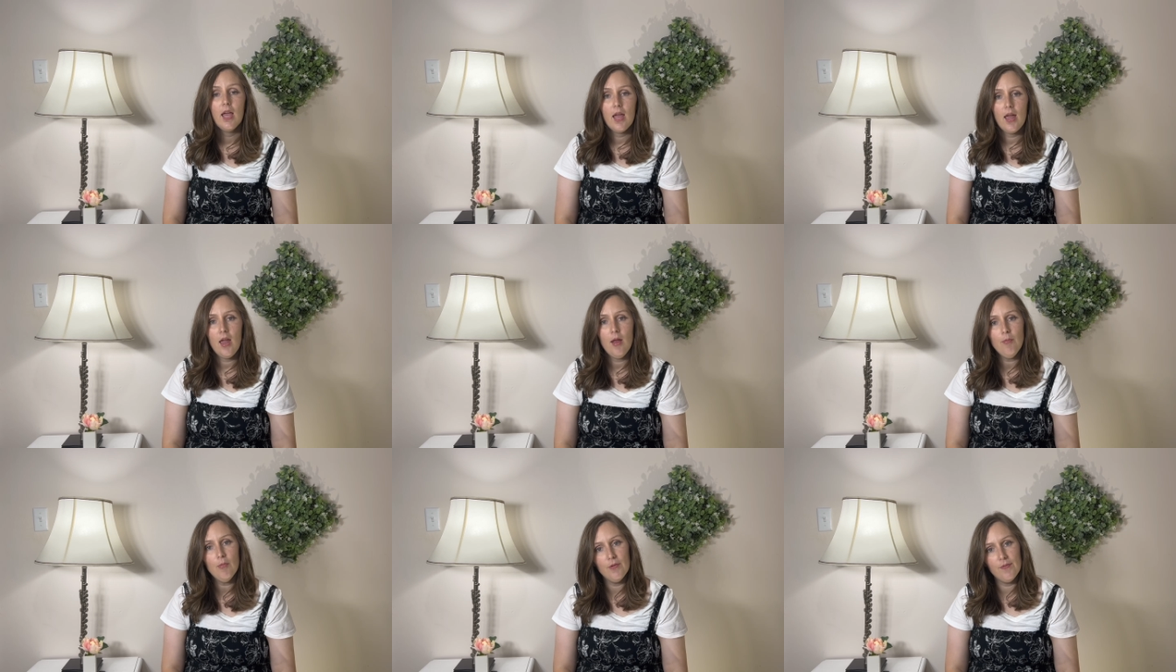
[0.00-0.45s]

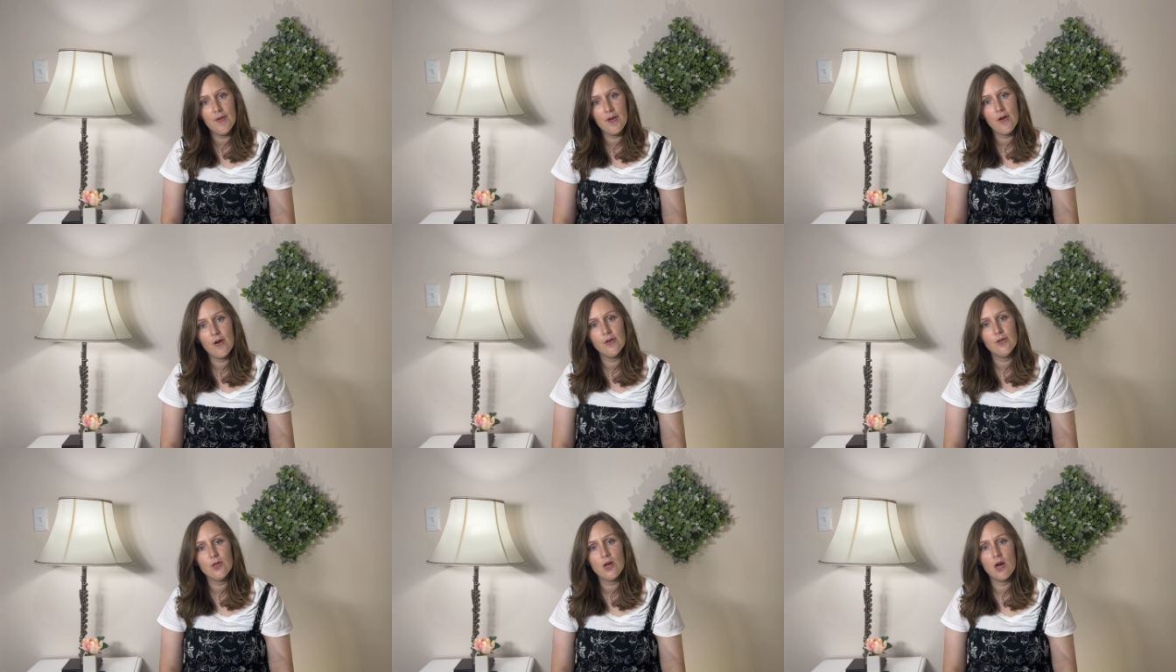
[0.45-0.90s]
And moving
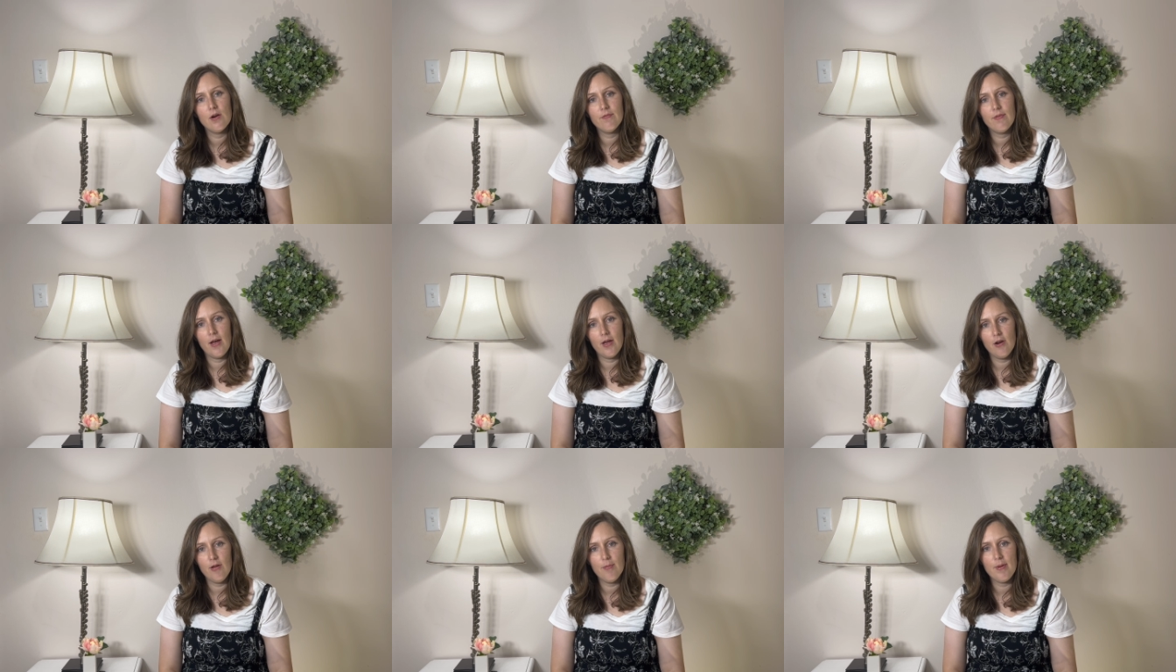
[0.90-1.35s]
on to our
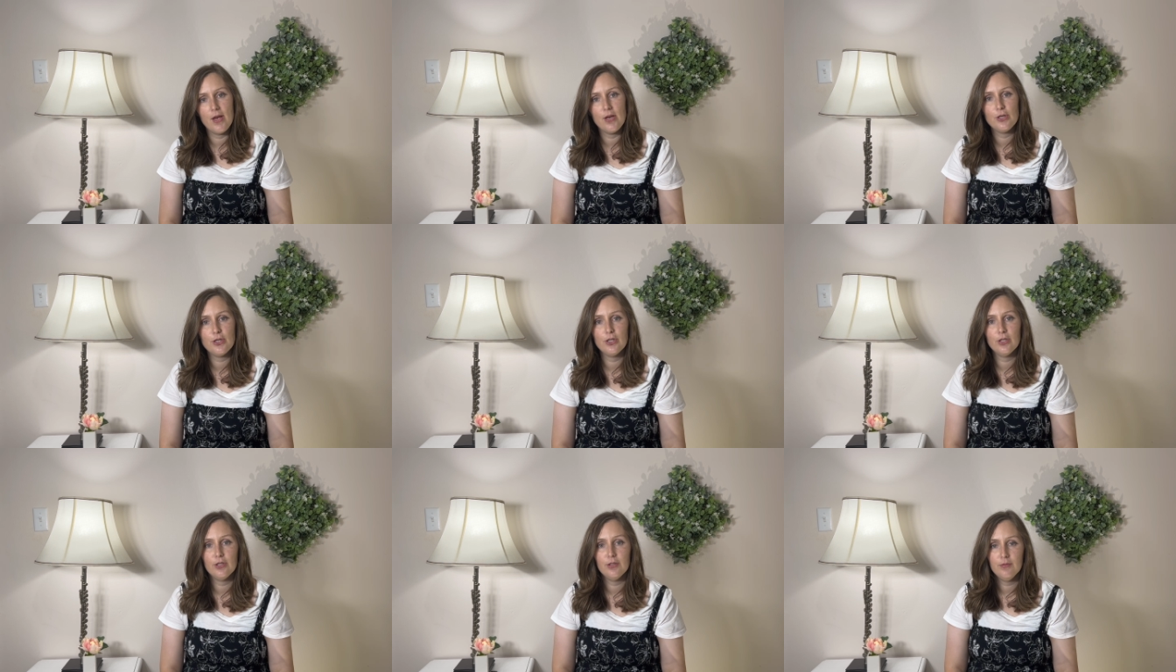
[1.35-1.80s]
final
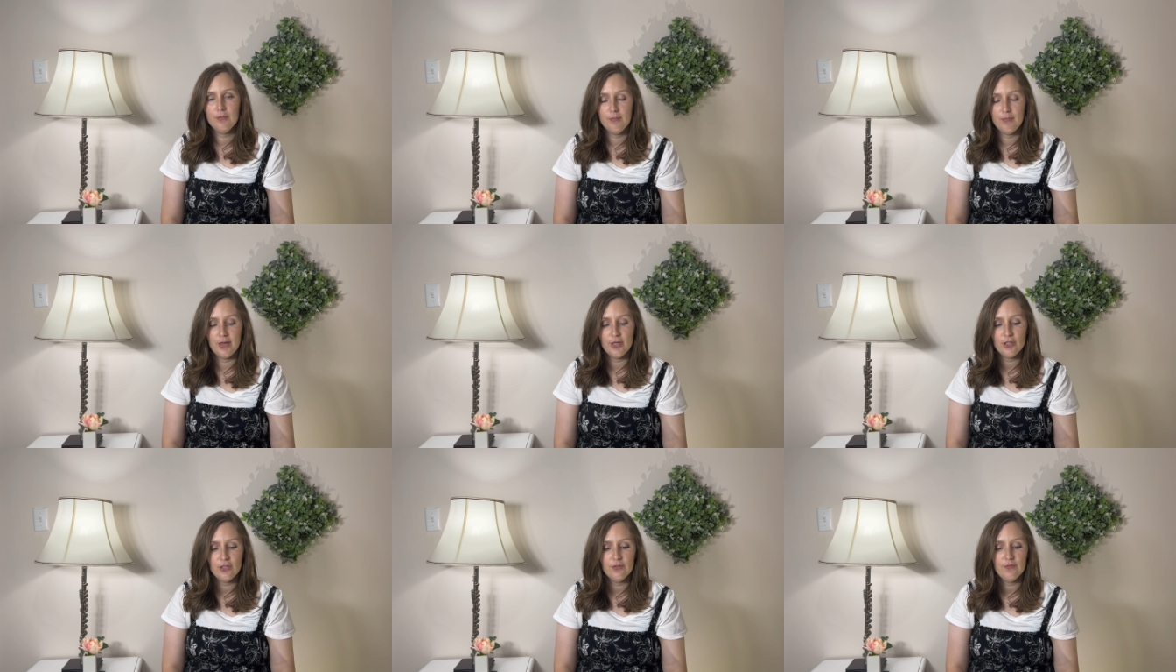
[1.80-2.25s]
measure,
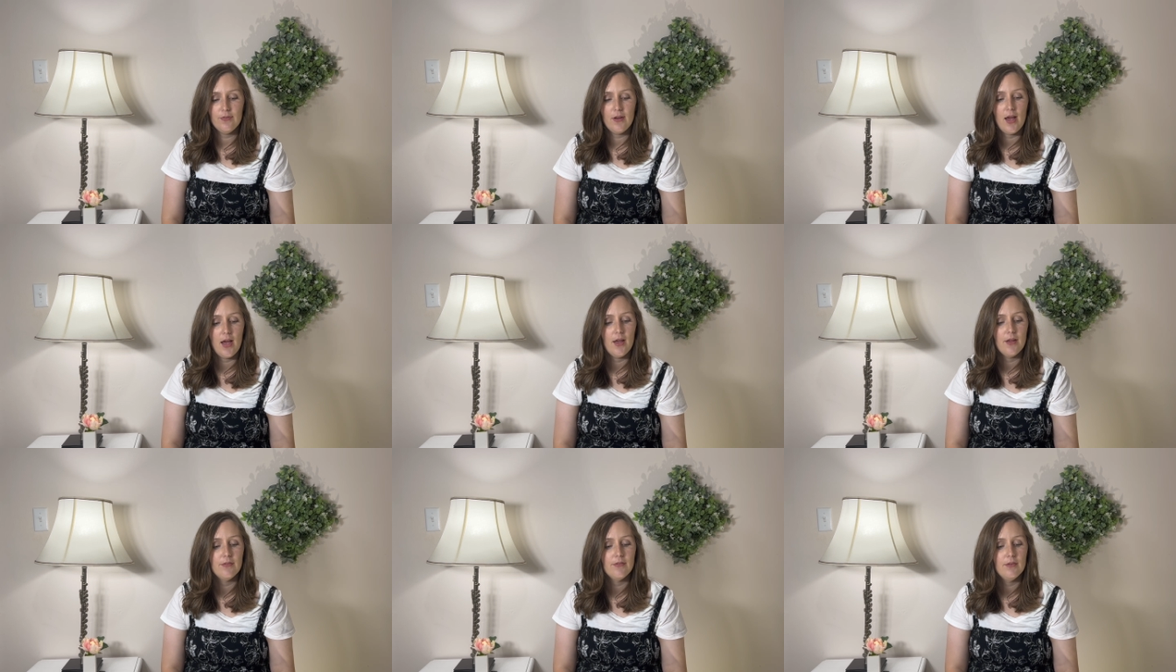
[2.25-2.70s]
measure
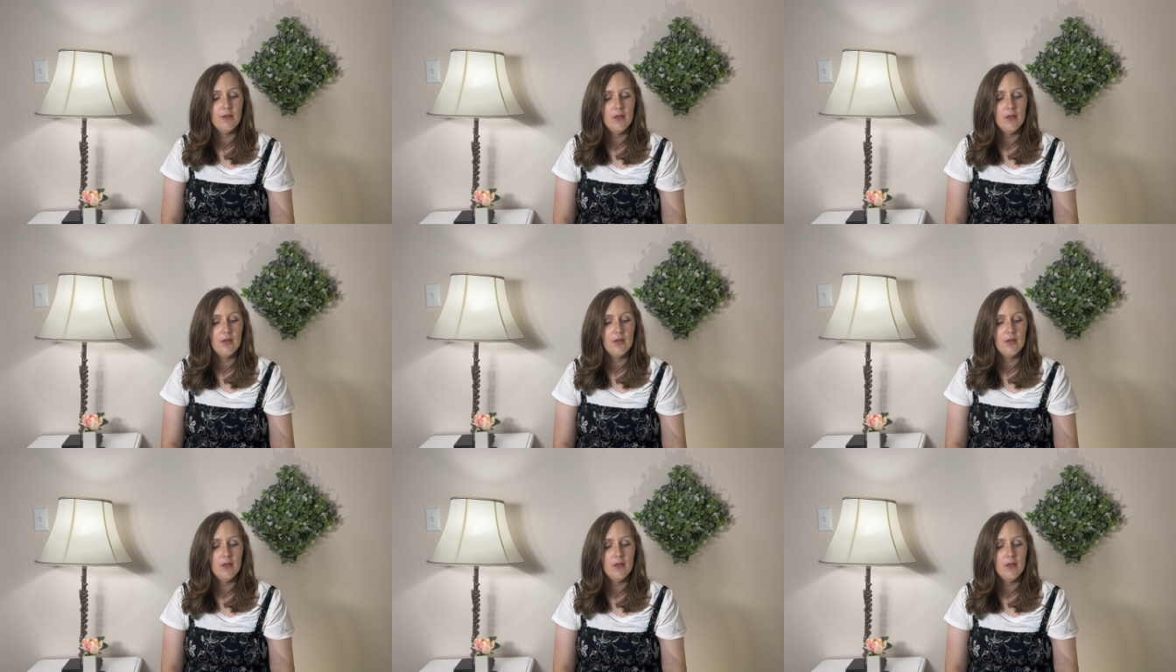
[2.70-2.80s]
5,